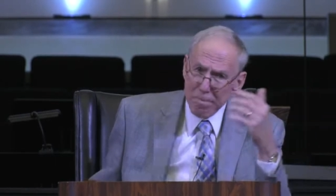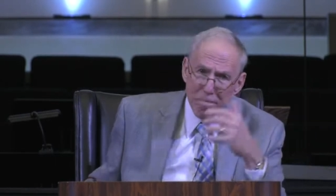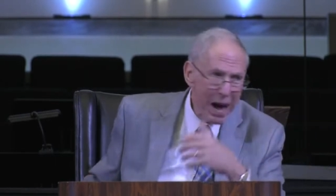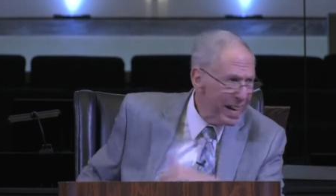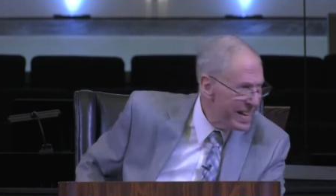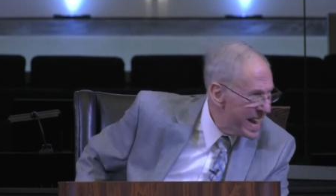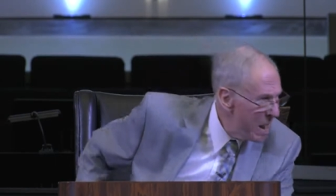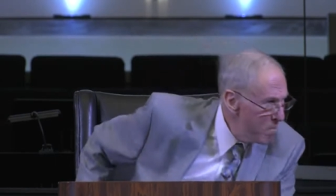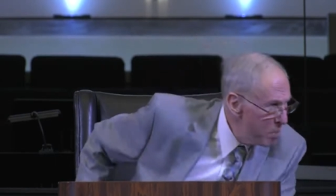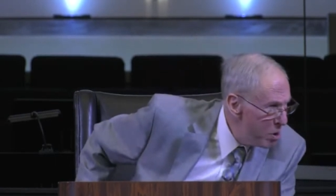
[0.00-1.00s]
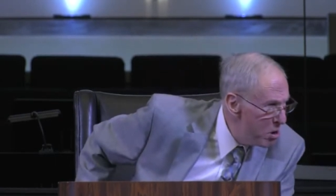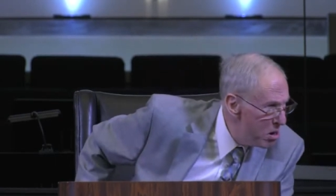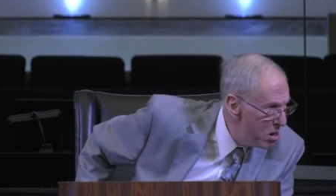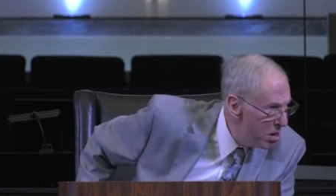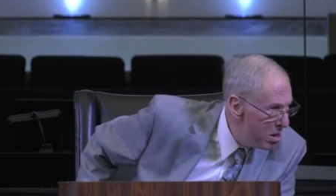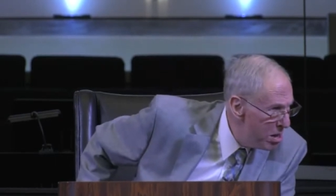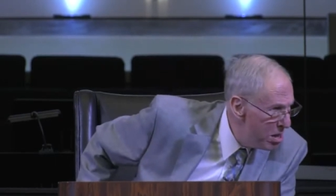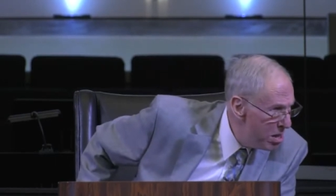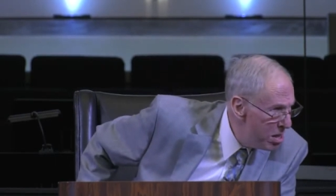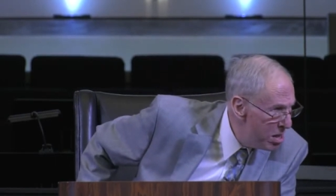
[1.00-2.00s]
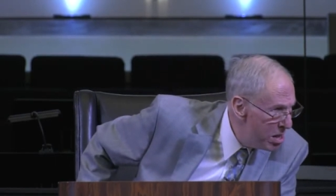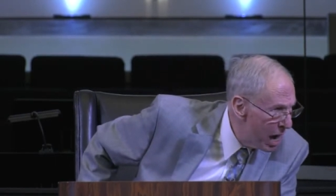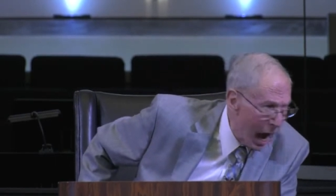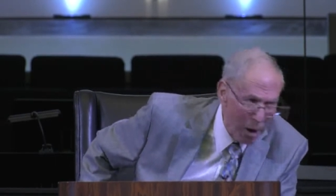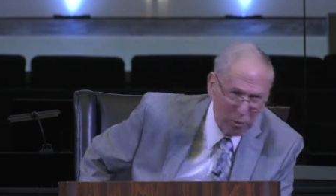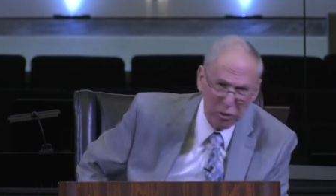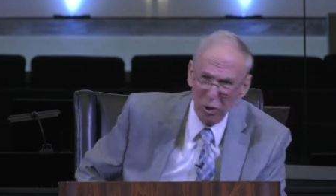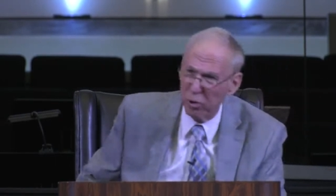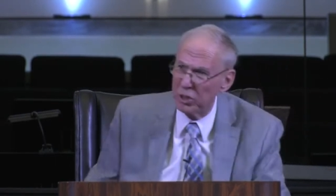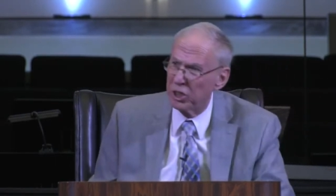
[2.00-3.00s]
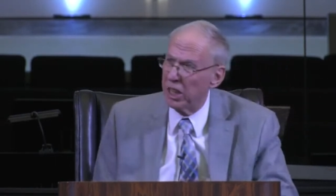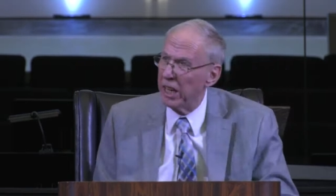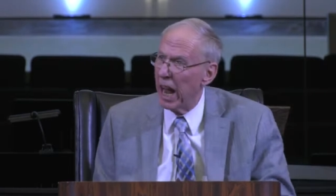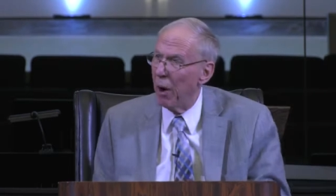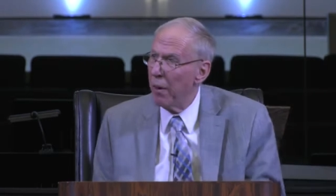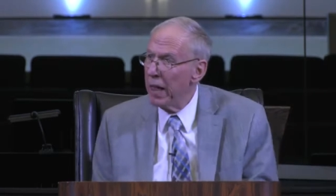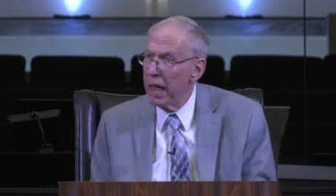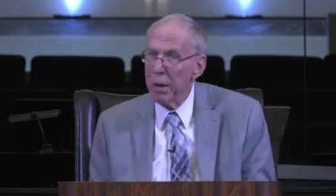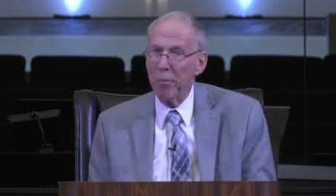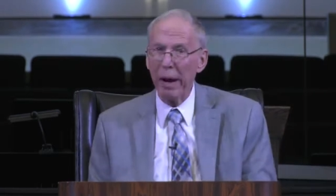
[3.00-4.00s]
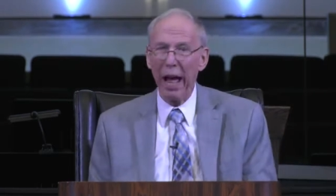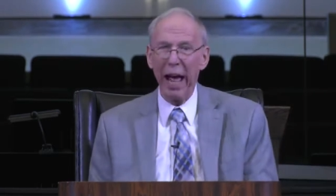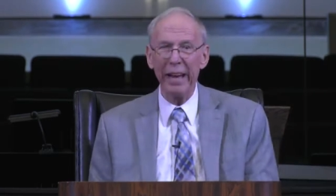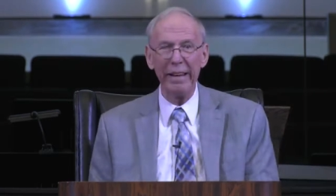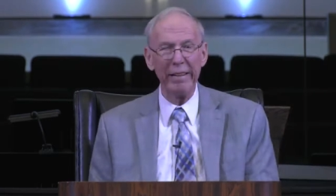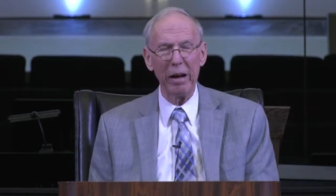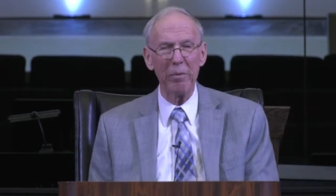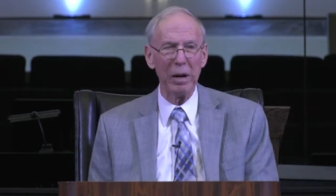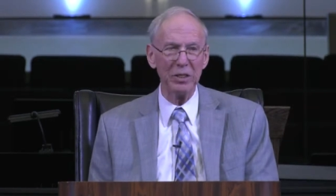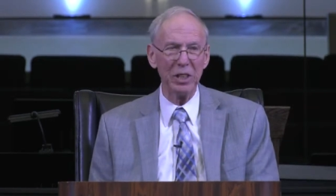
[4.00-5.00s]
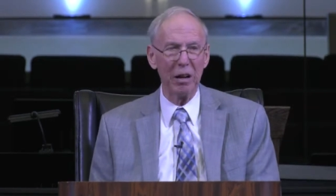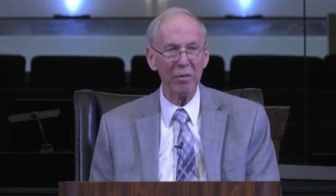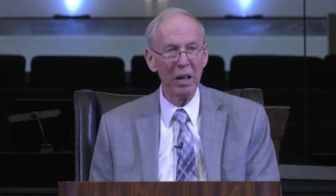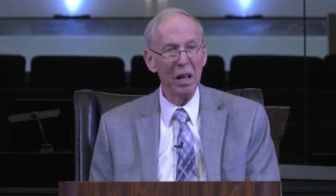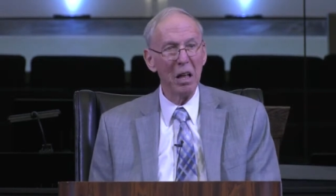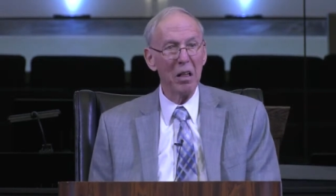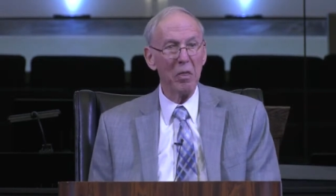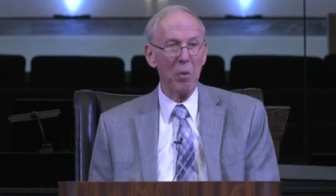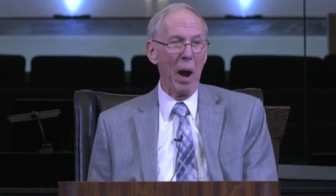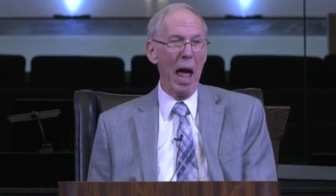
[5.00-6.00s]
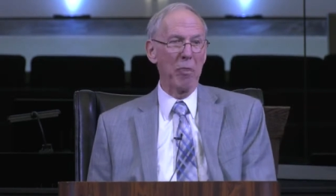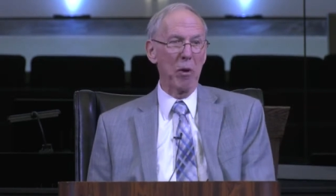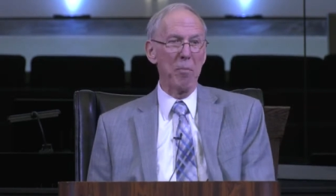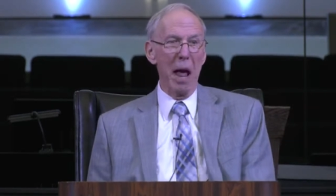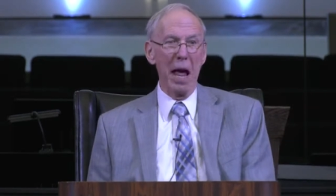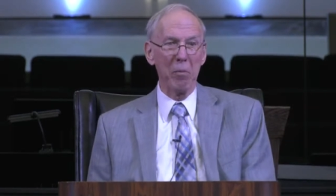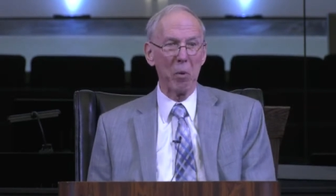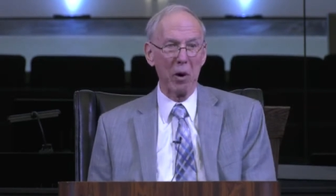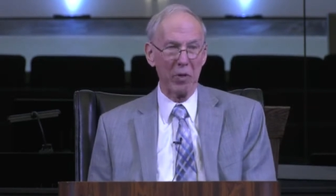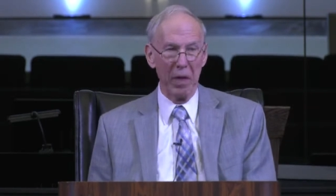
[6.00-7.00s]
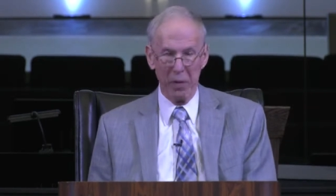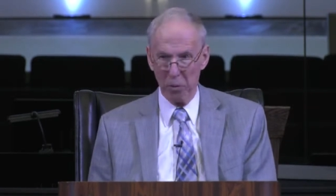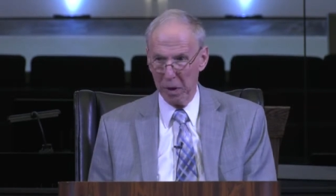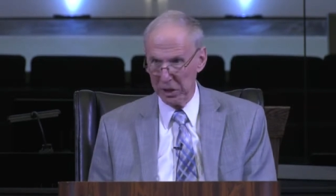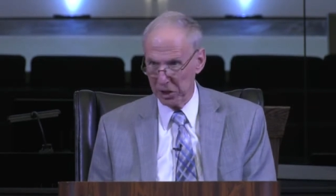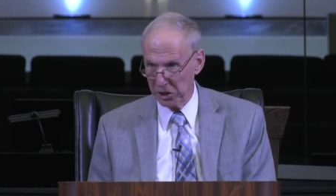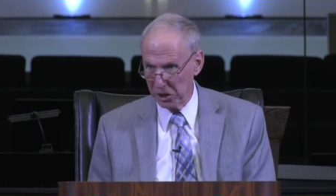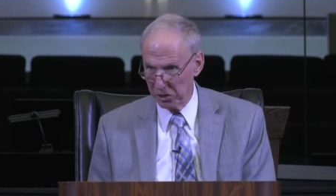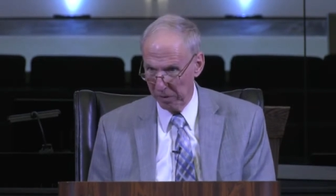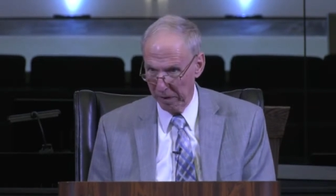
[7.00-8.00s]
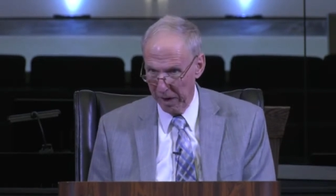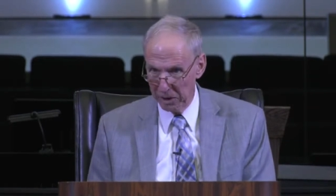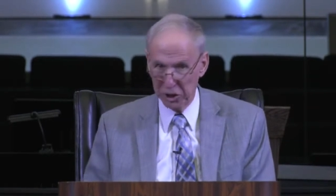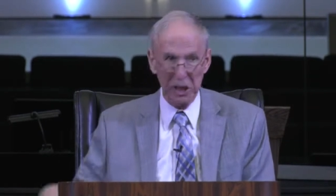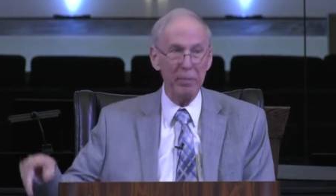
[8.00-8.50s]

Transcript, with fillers: my temper. I was a Christian now, but I had to tell myself, the wrath of man worketh not the righteousness of God. She